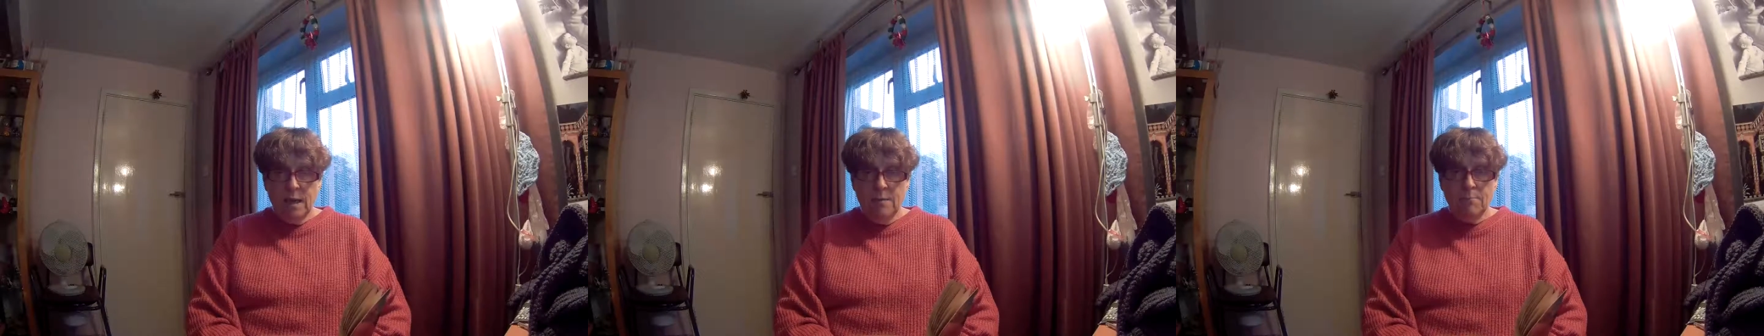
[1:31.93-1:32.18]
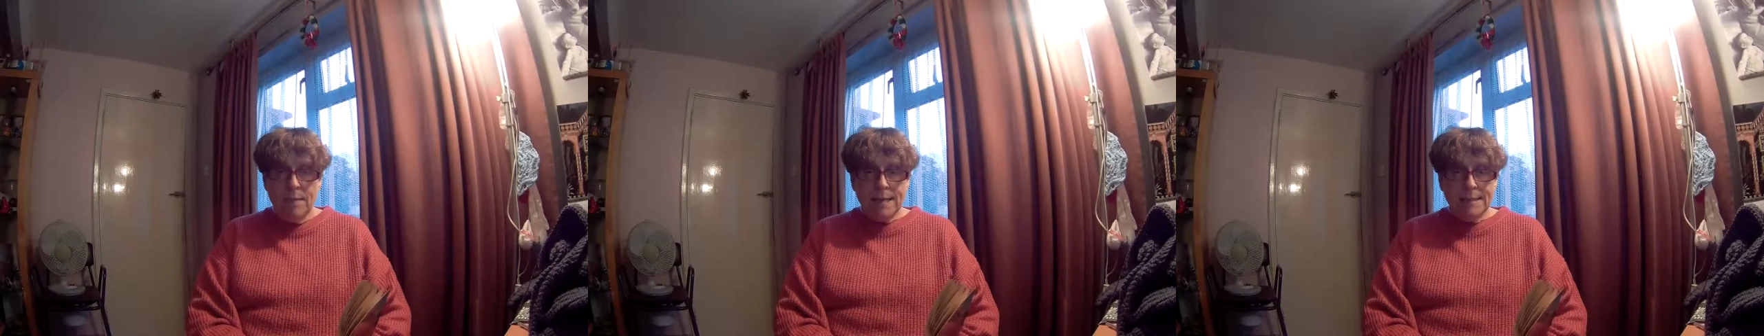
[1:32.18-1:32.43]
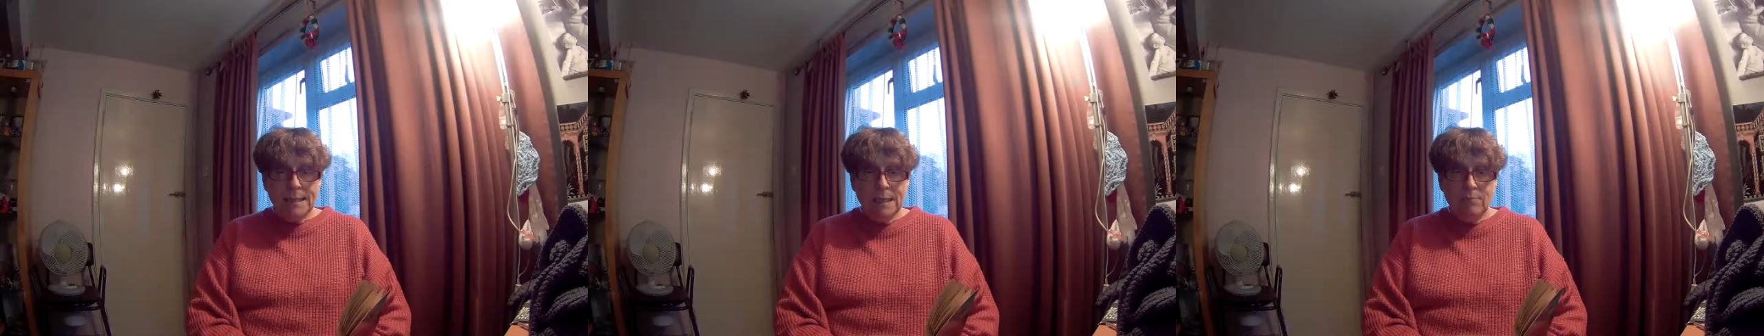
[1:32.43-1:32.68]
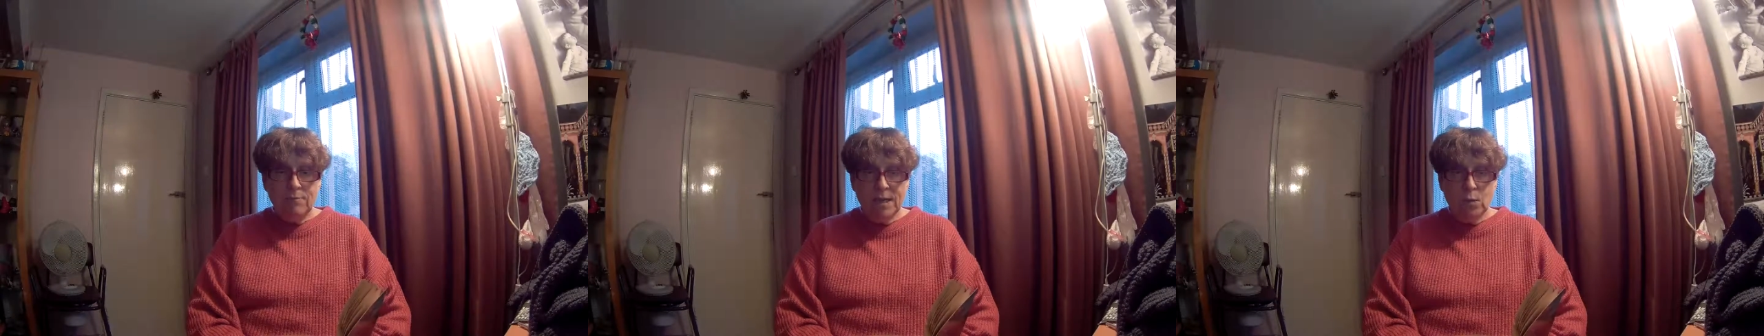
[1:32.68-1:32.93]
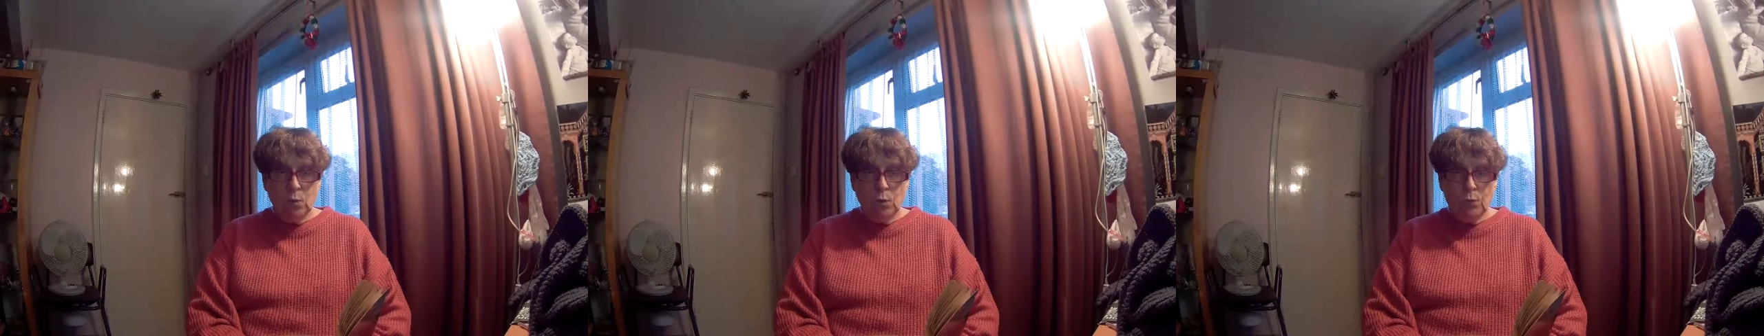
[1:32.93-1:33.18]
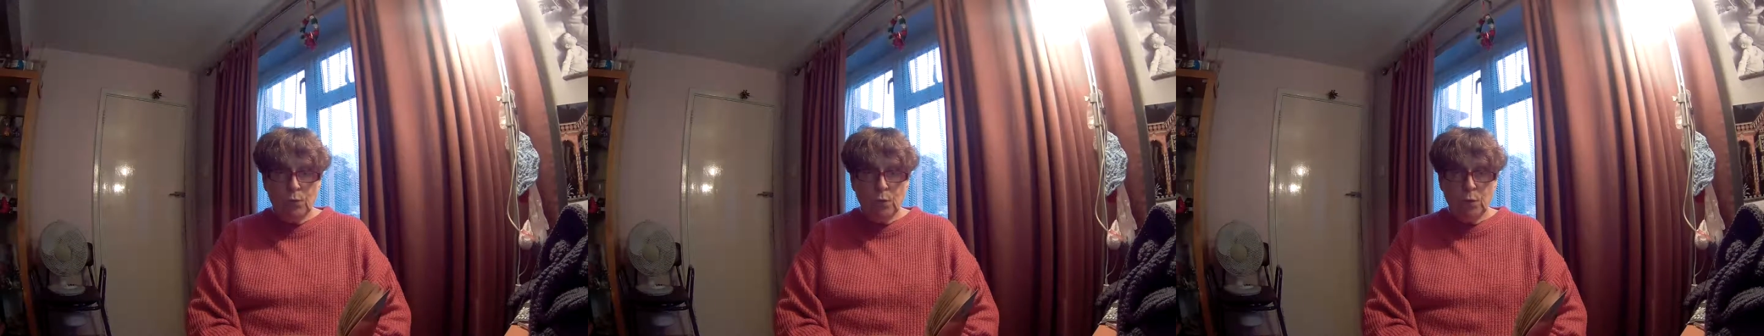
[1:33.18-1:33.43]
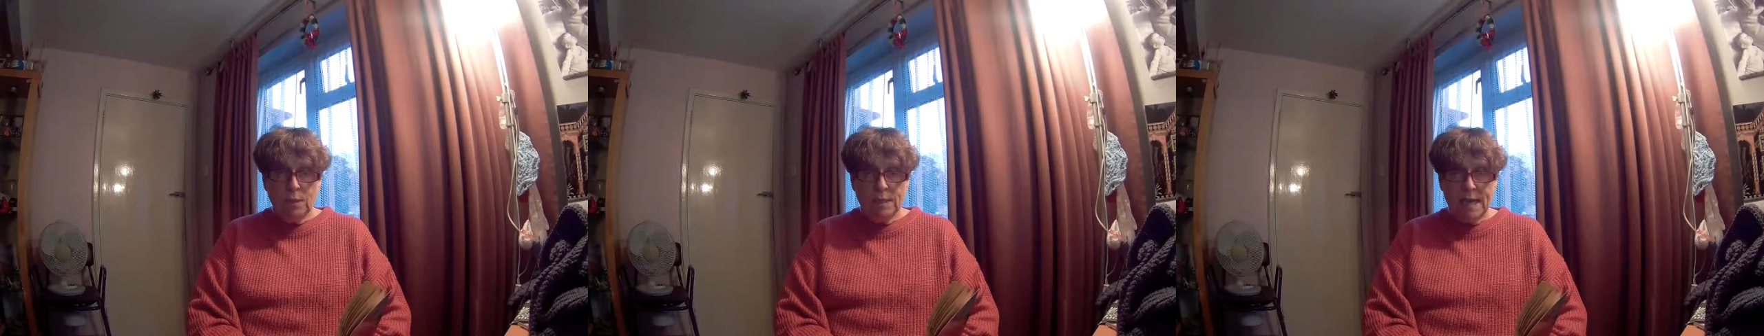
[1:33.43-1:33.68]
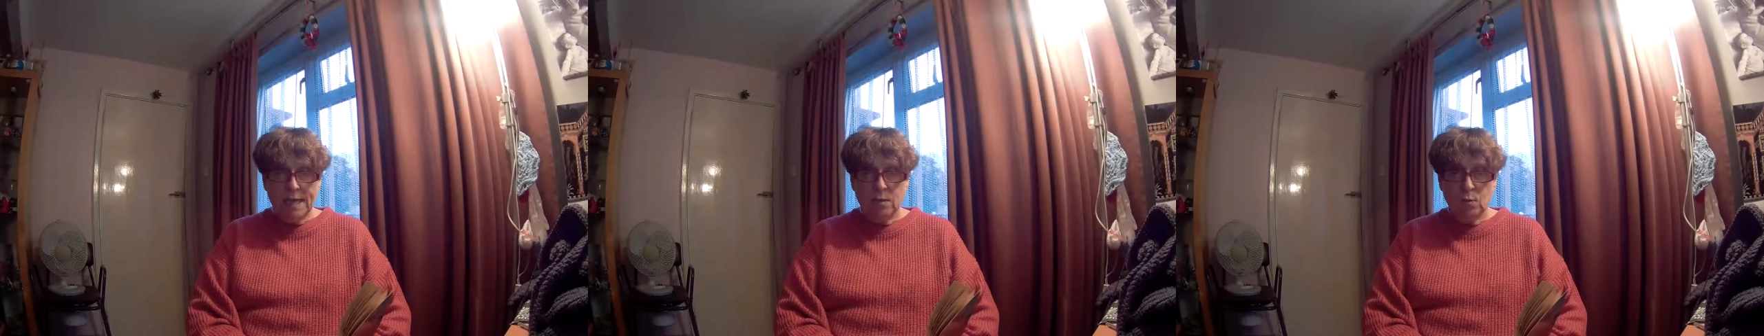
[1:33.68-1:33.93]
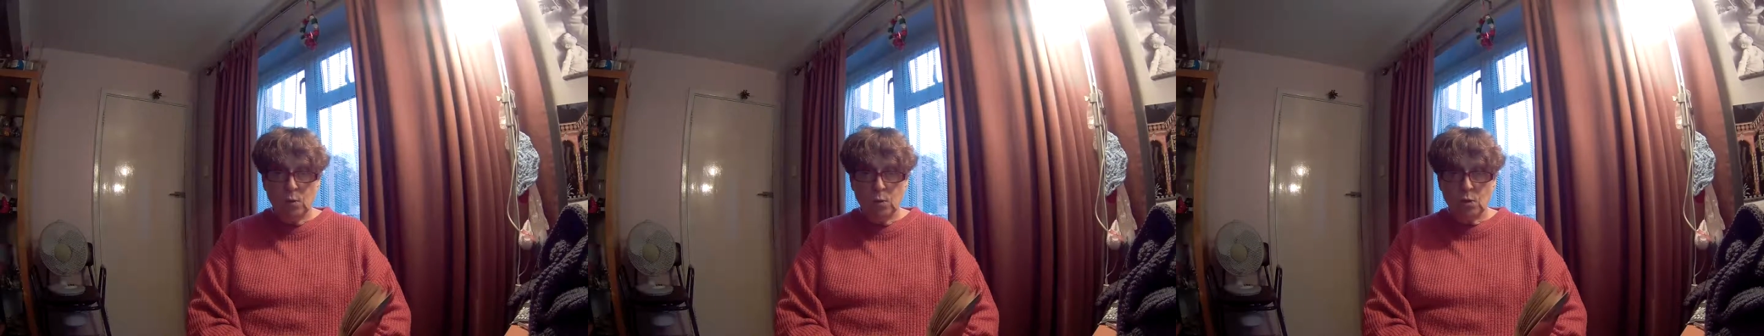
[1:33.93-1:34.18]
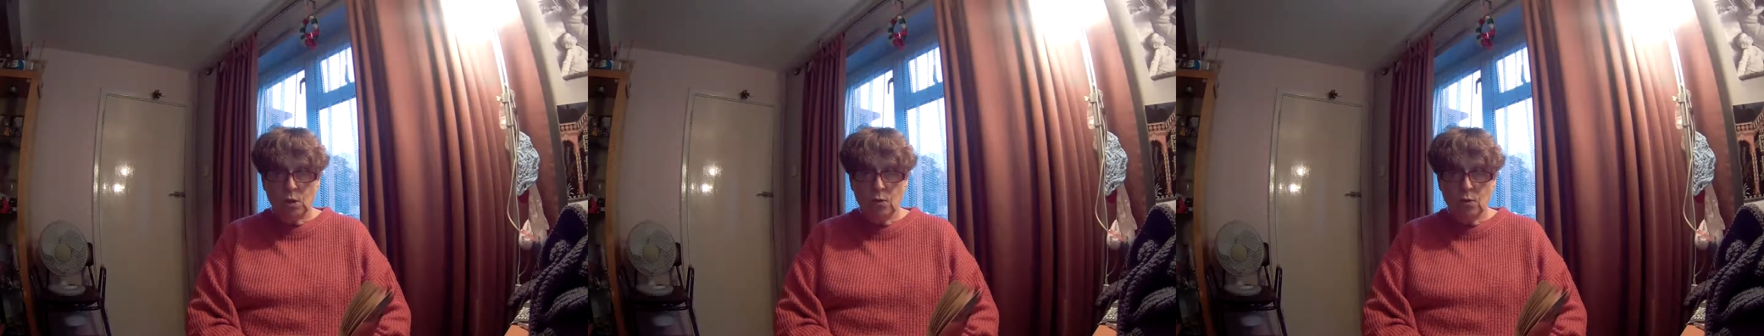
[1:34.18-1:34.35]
Mattie wriggled through the tangles